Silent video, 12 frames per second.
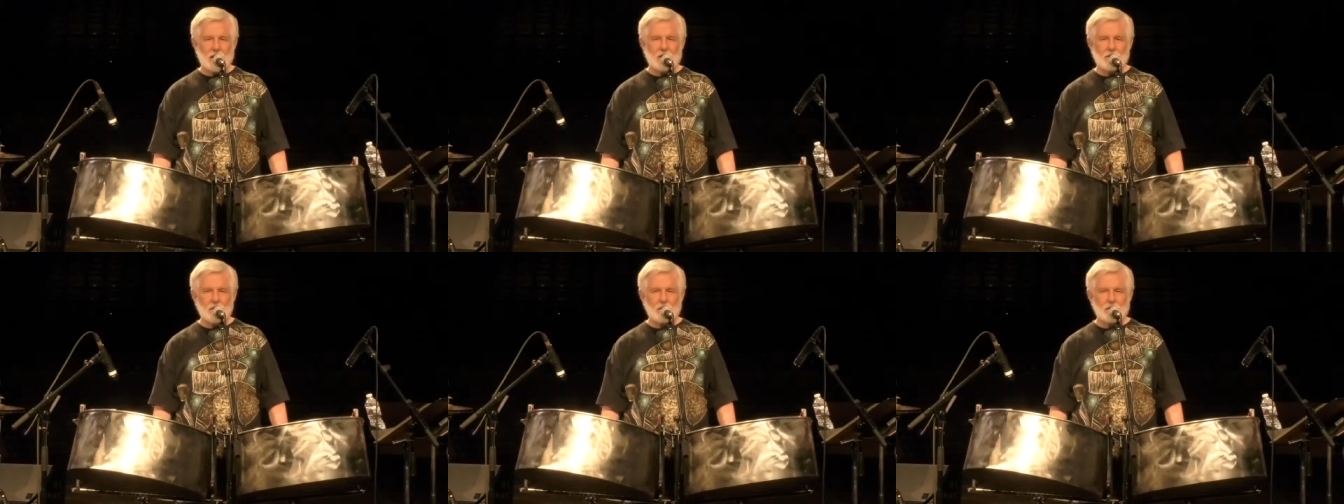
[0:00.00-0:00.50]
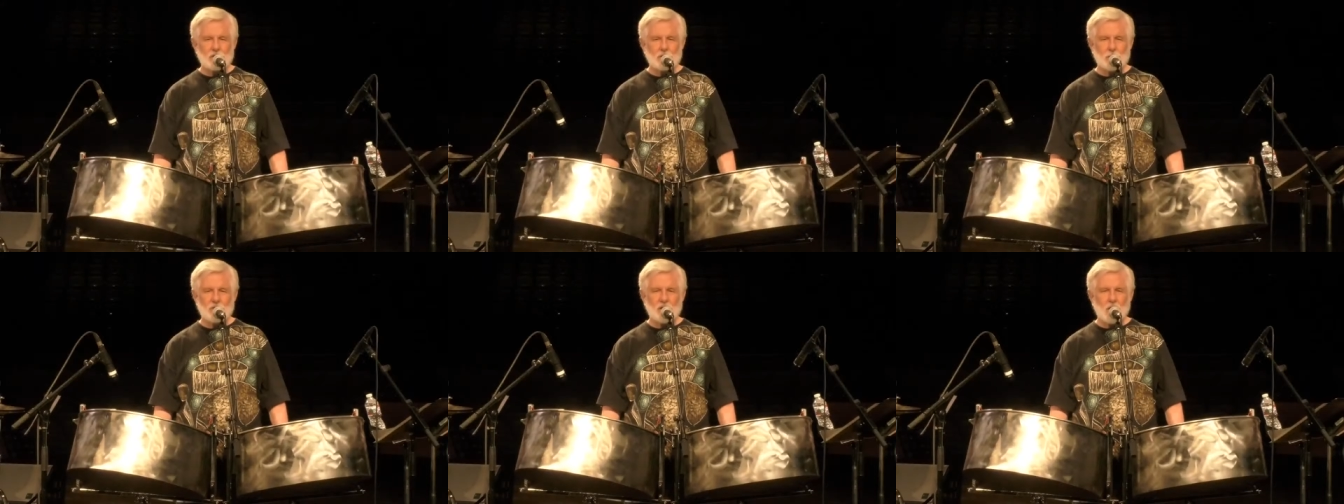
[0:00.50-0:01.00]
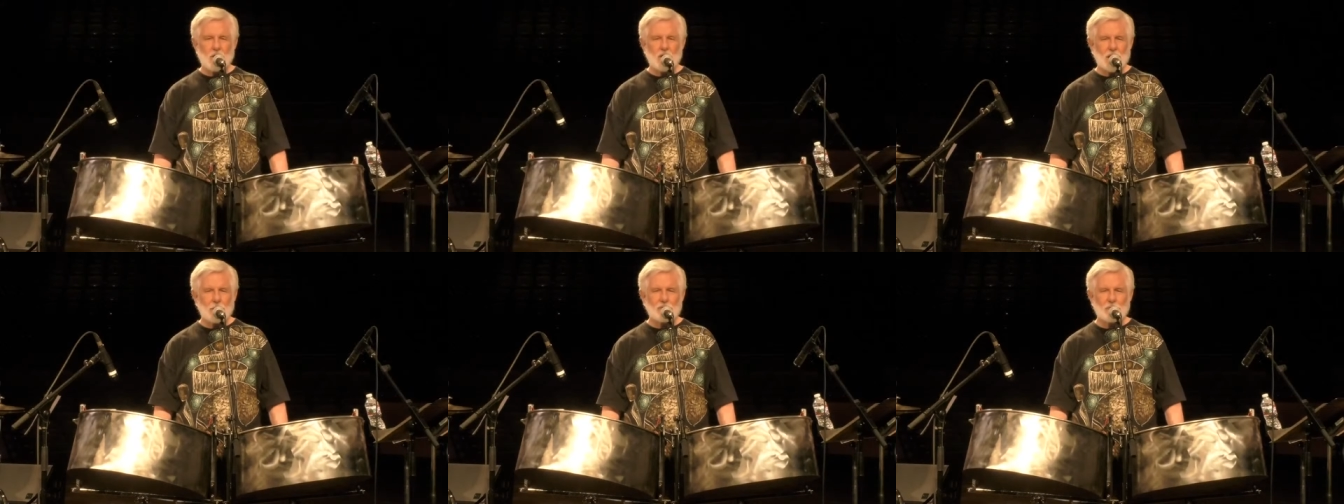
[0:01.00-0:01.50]
any of those instruments, they all
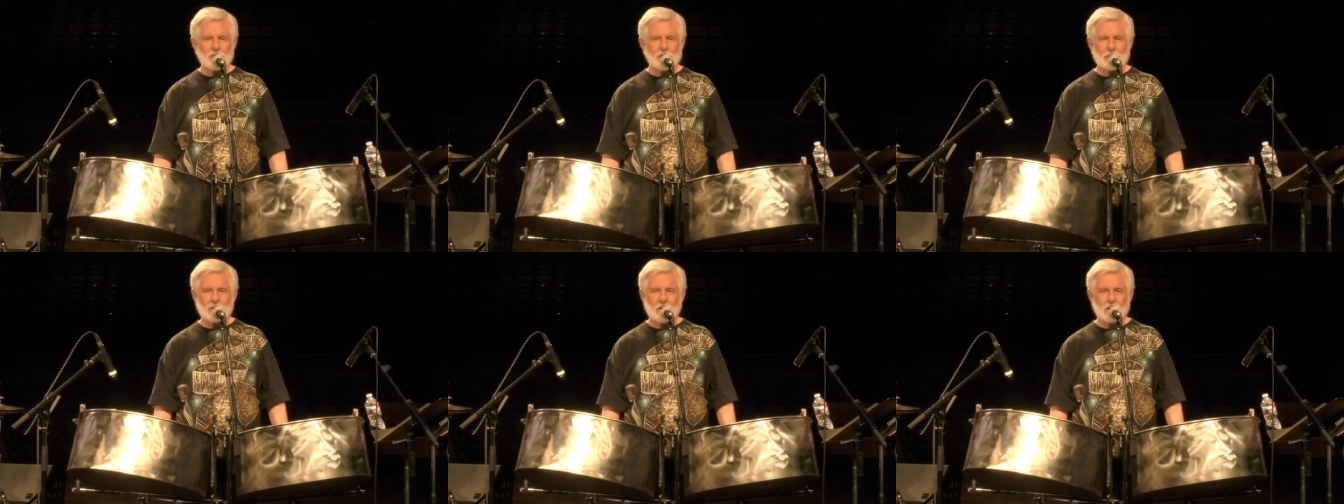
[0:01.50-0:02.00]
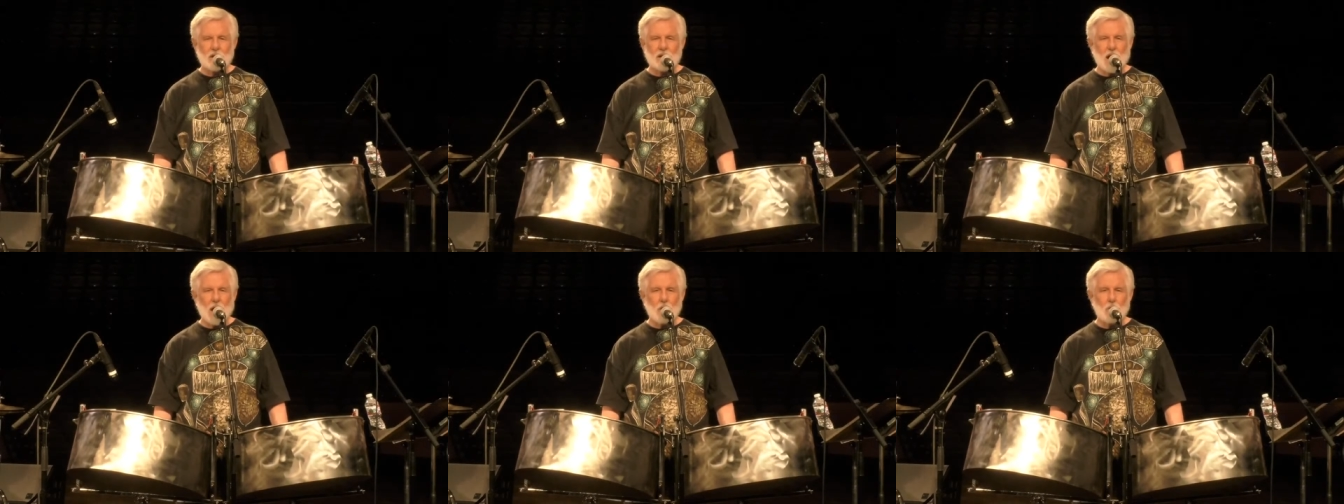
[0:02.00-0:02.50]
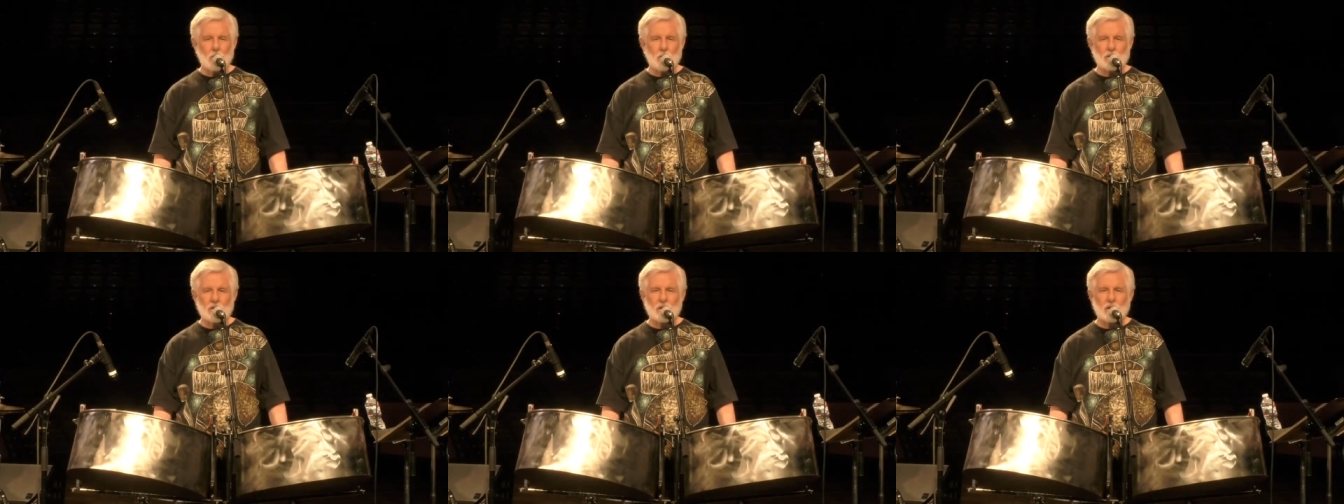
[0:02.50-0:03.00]
came from something like a cow
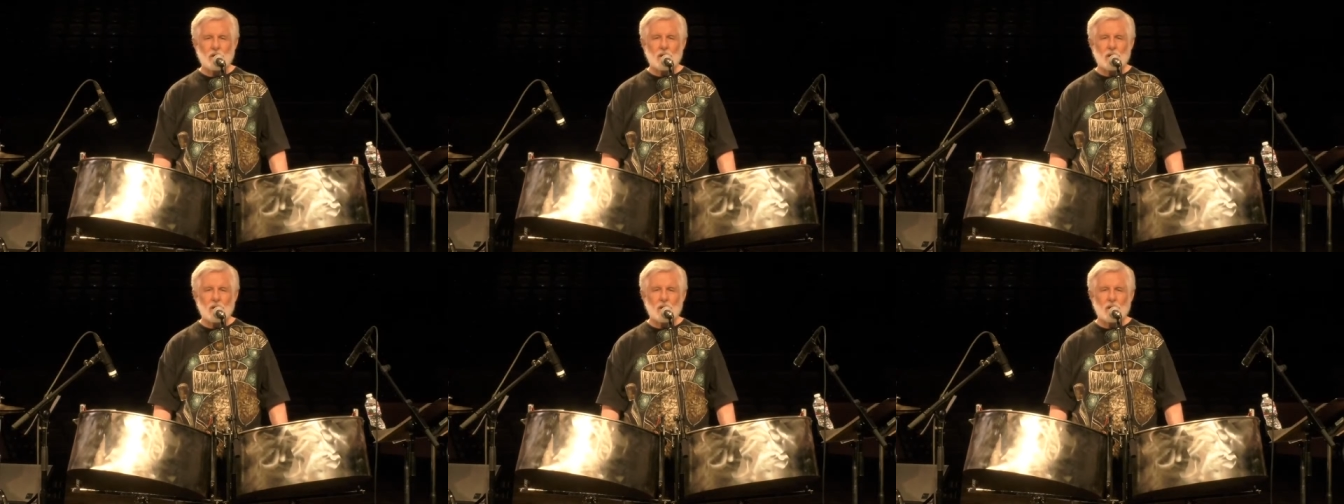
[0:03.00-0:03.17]
horn.